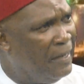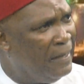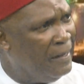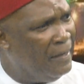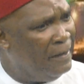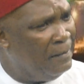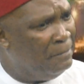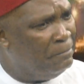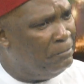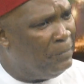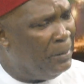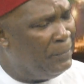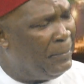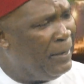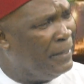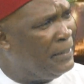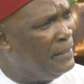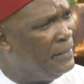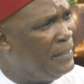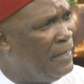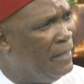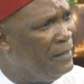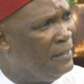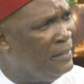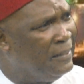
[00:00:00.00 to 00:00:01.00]

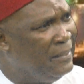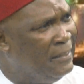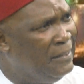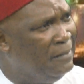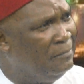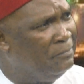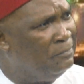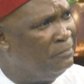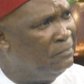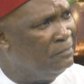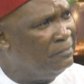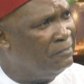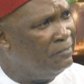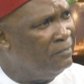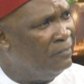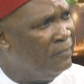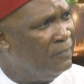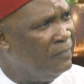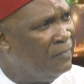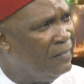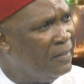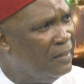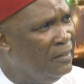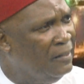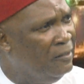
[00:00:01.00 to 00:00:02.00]
Babangida regime,
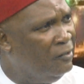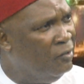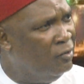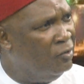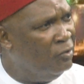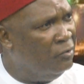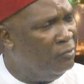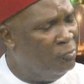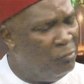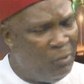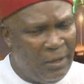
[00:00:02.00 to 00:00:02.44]
you know,